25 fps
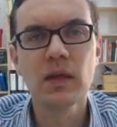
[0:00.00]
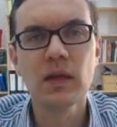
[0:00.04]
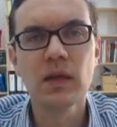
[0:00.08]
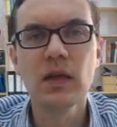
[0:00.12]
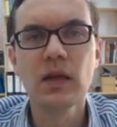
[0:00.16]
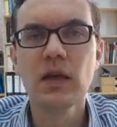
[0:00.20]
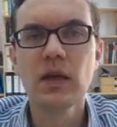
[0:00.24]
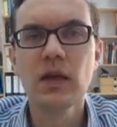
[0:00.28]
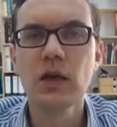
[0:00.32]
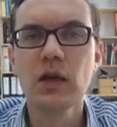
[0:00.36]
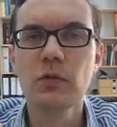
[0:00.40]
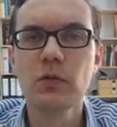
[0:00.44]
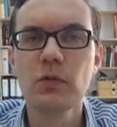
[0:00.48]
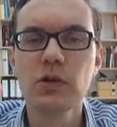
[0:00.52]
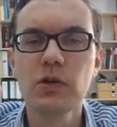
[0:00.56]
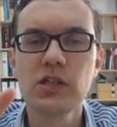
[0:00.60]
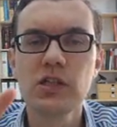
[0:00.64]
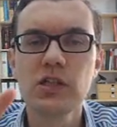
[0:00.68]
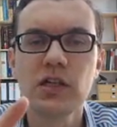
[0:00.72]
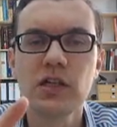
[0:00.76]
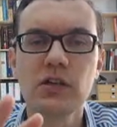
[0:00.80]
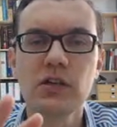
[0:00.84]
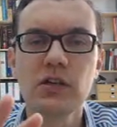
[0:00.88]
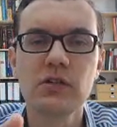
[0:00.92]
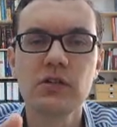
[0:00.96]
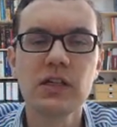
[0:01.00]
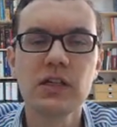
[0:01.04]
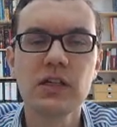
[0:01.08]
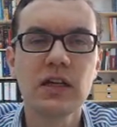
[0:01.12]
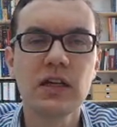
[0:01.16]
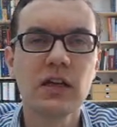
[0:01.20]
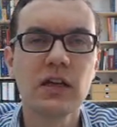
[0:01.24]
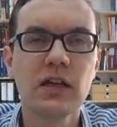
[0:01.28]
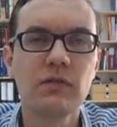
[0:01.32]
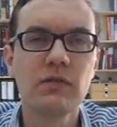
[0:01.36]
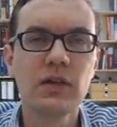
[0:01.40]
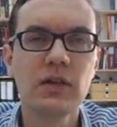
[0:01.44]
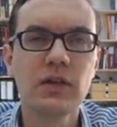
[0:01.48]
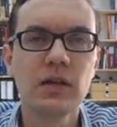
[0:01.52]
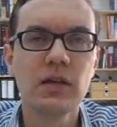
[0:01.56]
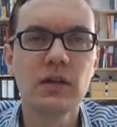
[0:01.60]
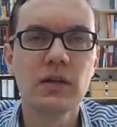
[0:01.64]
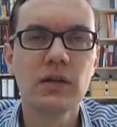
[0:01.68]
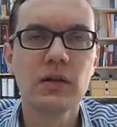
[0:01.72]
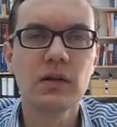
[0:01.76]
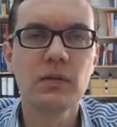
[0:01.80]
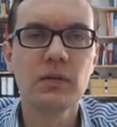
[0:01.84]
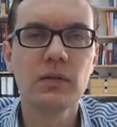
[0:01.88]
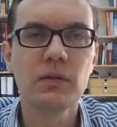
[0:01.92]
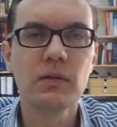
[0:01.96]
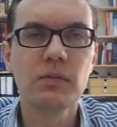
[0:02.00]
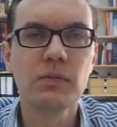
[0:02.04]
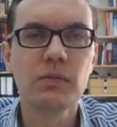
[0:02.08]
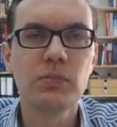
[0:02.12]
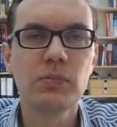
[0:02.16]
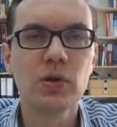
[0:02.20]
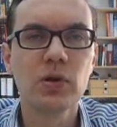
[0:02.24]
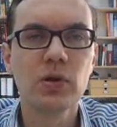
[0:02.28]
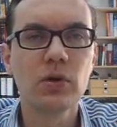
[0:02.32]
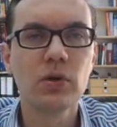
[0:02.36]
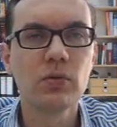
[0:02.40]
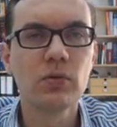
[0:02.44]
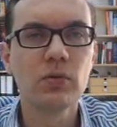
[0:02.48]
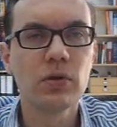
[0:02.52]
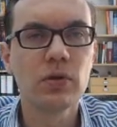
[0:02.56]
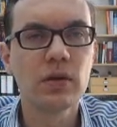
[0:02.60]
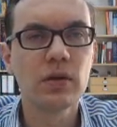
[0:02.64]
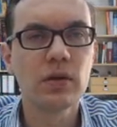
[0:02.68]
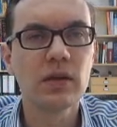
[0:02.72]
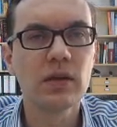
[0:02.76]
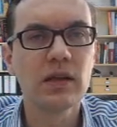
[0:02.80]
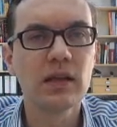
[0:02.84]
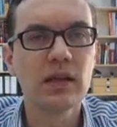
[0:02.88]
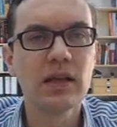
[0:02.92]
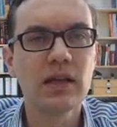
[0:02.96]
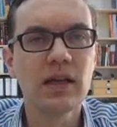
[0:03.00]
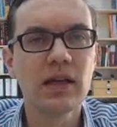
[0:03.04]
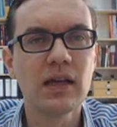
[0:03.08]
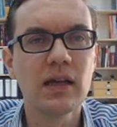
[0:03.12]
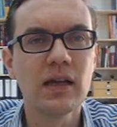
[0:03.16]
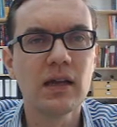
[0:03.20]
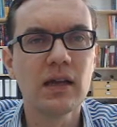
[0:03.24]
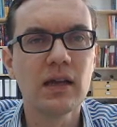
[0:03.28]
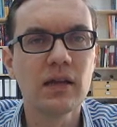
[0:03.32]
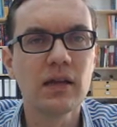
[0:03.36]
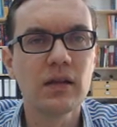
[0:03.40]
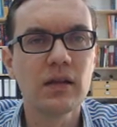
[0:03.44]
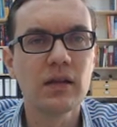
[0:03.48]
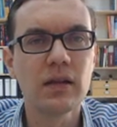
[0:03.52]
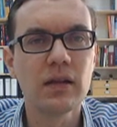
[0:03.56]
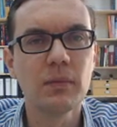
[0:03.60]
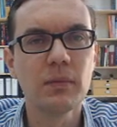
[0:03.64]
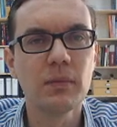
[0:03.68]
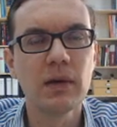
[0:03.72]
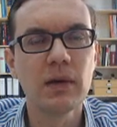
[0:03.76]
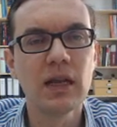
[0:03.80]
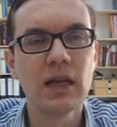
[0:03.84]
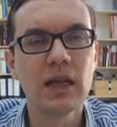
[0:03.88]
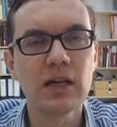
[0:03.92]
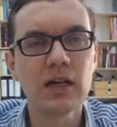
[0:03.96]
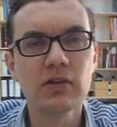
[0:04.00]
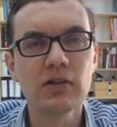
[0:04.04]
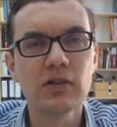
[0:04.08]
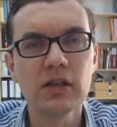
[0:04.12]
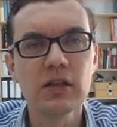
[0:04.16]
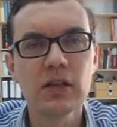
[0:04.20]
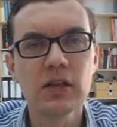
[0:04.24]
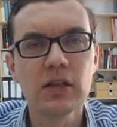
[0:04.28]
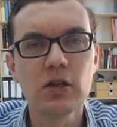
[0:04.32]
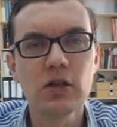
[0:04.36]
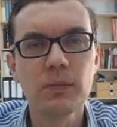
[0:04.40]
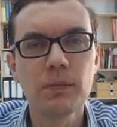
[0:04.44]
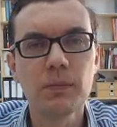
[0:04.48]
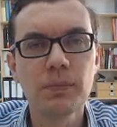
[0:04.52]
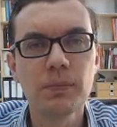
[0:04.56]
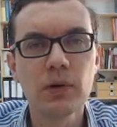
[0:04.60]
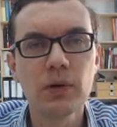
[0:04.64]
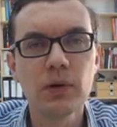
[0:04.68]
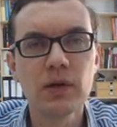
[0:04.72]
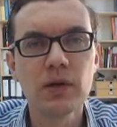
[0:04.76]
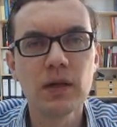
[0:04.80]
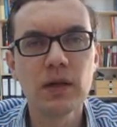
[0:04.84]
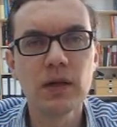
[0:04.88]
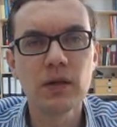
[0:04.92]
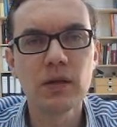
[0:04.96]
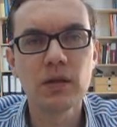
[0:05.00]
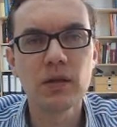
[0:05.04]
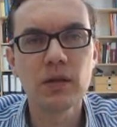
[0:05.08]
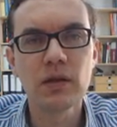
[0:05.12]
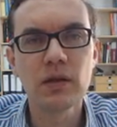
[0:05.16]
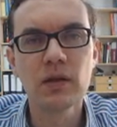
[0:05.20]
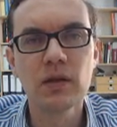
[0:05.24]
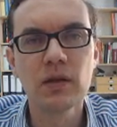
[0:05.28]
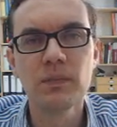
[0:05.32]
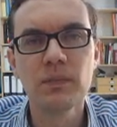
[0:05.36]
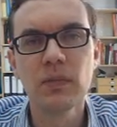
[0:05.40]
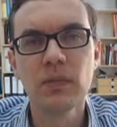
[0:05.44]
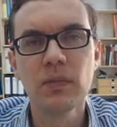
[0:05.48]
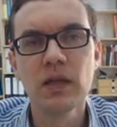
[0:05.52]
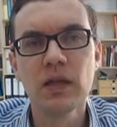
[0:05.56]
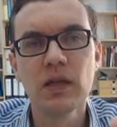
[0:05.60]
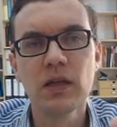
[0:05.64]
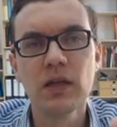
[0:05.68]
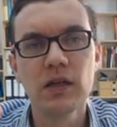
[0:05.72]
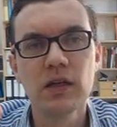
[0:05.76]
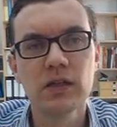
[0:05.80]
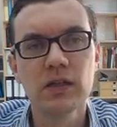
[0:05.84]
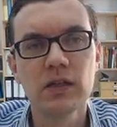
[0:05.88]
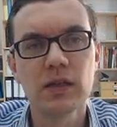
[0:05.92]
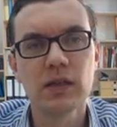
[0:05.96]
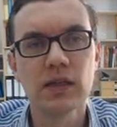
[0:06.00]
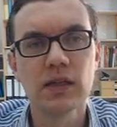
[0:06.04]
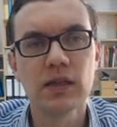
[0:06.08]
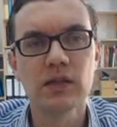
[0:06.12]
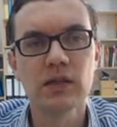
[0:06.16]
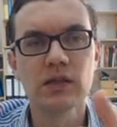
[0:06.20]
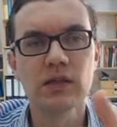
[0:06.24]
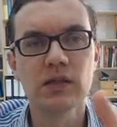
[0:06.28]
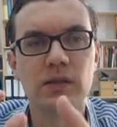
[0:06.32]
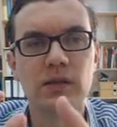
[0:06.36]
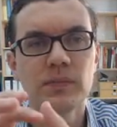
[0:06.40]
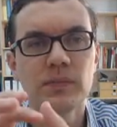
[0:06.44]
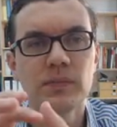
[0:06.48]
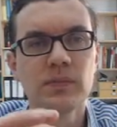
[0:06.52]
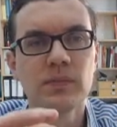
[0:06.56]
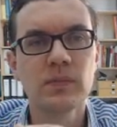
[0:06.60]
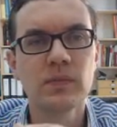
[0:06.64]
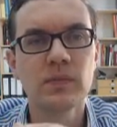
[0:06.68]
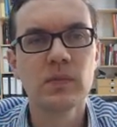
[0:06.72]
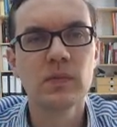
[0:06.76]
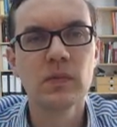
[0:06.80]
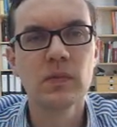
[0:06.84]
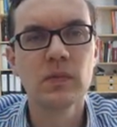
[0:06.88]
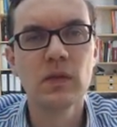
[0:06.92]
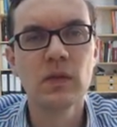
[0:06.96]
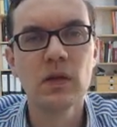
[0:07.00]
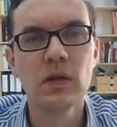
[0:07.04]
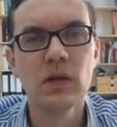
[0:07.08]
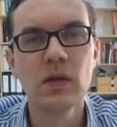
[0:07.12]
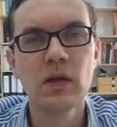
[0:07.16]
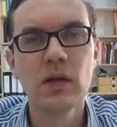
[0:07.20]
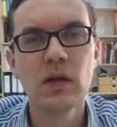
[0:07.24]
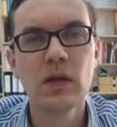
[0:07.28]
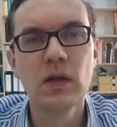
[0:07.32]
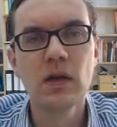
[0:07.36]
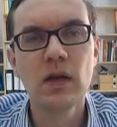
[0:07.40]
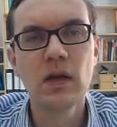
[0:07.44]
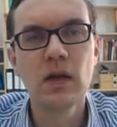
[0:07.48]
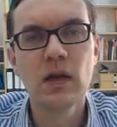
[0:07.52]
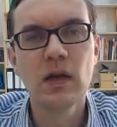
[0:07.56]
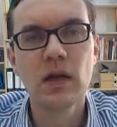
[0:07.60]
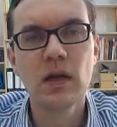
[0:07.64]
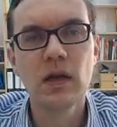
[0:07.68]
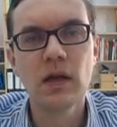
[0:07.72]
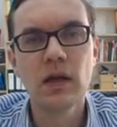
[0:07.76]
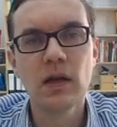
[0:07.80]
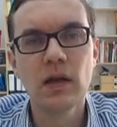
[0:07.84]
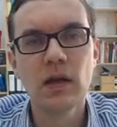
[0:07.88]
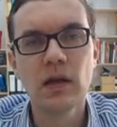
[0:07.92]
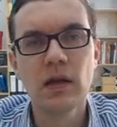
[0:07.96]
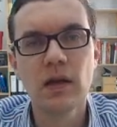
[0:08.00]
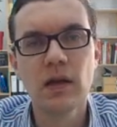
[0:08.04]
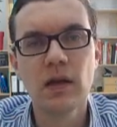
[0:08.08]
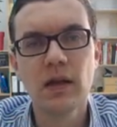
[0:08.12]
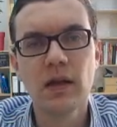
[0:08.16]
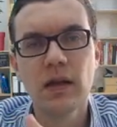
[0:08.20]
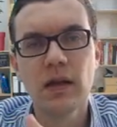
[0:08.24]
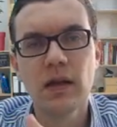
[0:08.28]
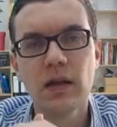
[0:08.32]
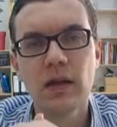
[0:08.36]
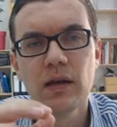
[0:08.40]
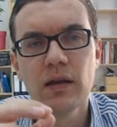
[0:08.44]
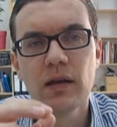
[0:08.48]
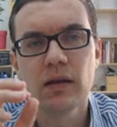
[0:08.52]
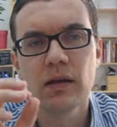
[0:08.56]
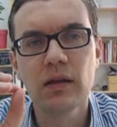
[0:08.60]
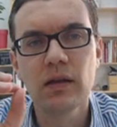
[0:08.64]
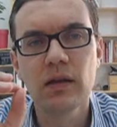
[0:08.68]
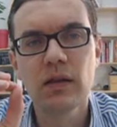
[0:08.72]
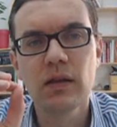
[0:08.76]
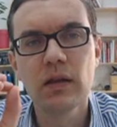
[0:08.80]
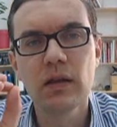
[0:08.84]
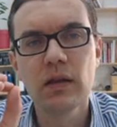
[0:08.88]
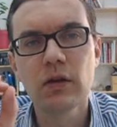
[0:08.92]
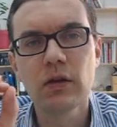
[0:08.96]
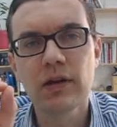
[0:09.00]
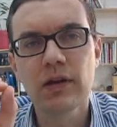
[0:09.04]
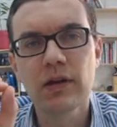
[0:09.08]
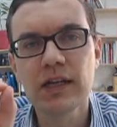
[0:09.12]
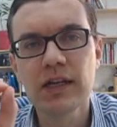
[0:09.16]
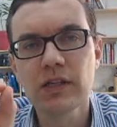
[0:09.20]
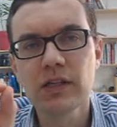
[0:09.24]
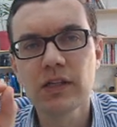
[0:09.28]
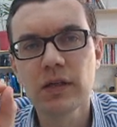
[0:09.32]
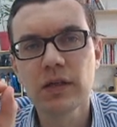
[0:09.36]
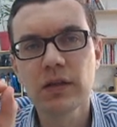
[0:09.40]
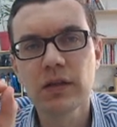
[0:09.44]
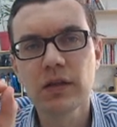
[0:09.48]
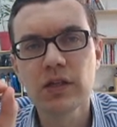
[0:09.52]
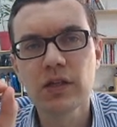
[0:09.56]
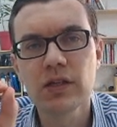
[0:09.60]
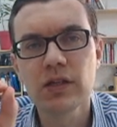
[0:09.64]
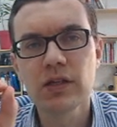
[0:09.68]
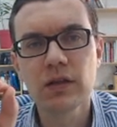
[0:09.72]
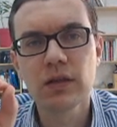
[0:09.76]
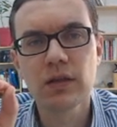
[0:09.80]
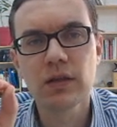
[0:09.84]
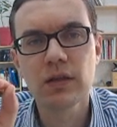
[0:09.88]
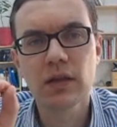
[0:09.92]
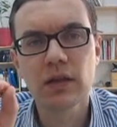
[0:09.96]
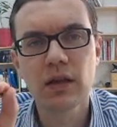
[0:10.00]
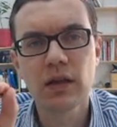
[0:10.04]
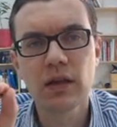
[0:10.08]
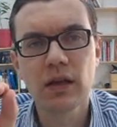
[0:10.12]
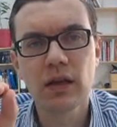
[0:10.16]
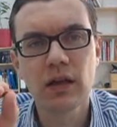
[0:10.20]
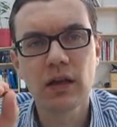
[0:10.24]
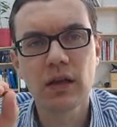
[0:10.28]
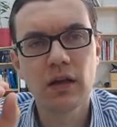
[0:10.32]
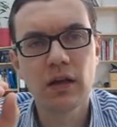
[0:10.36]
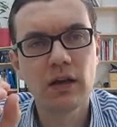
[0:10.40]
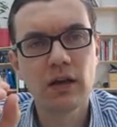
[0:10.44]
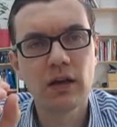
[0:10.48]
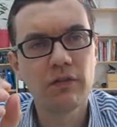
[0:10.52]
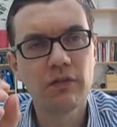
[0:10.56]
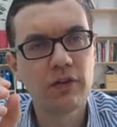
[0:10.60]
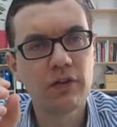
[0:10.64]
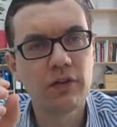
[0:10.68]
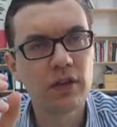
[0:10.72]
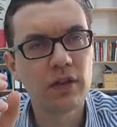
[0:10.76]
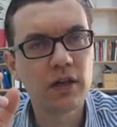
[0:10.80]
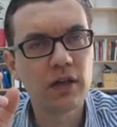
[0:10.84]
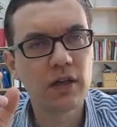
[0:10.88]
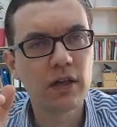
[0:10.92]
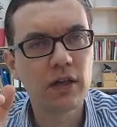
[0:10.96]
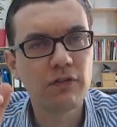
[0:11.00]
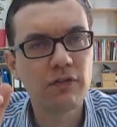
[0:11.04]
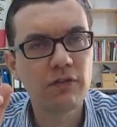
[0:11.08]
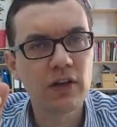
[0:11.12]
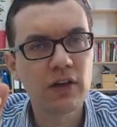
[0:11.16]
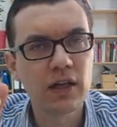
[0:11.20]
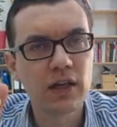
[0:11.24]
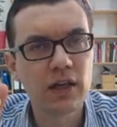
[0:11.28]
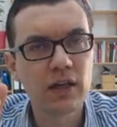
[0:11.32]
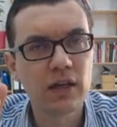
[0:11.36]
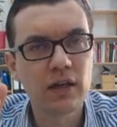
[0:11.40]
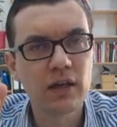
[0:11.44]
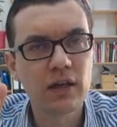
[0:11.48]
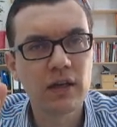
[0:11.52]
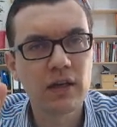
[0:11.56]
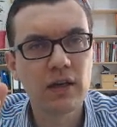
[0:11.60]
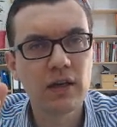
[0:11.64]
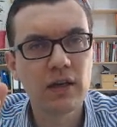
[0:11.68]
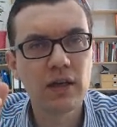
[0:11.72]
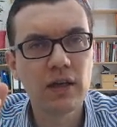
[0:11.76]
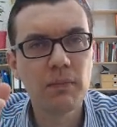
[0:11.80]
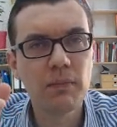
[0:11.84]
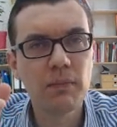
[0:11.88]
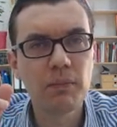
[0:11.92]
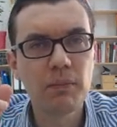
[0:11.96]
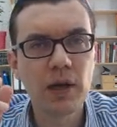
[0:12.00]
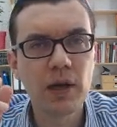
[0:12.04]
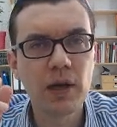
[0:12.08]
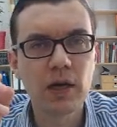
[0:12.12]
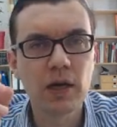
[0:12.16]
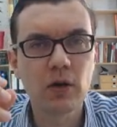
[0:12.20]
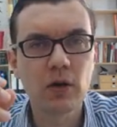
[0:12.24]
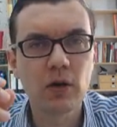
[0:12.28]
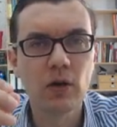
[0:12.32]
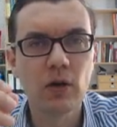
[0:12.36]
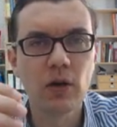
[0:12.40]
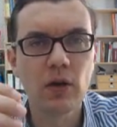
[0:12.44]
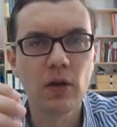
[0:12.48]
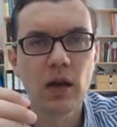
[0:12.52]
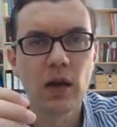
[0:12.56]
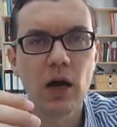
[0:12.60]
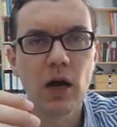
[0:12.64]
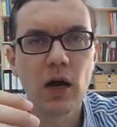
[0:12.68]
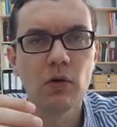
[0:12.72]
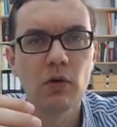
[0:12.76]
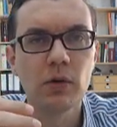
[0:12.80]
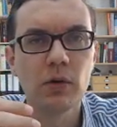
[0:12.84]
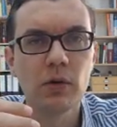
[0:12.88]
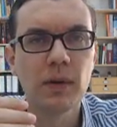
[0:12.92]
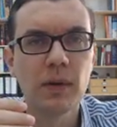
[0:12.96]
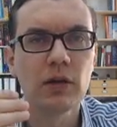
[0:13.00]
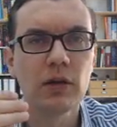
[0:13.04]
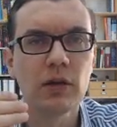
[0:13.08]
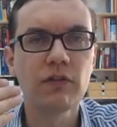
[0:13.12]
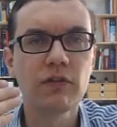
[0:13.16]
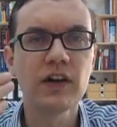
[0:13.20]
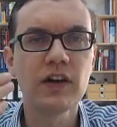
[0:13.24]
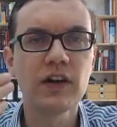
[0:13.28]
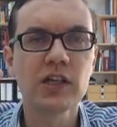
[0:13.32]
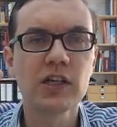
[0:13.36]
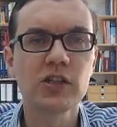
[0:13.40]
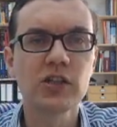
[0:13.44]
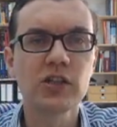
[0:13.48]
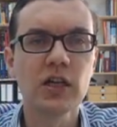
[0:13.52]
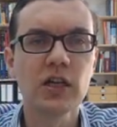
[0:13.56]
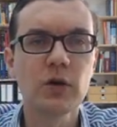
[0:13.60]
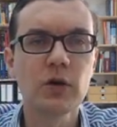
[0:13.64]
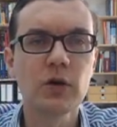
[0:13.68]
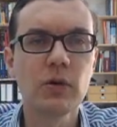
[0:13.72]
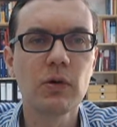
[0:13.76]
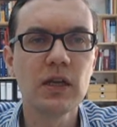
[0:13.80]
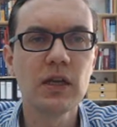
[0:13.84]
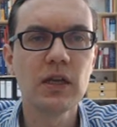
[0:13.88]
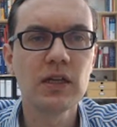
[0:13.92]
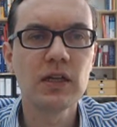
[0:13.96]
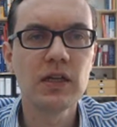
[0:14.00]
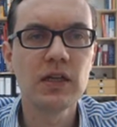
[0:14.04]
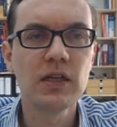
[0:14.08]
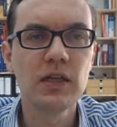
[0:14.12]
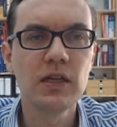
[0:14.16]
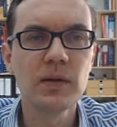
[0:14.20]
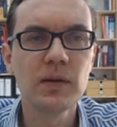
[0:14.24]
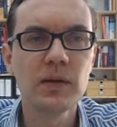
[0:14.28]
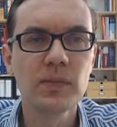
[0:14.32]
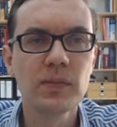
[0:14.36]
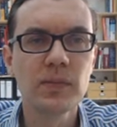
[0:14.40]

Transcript: in which country can we produce some electrical components, etc. And these location decisions have a significant impact on our manufacturing quality.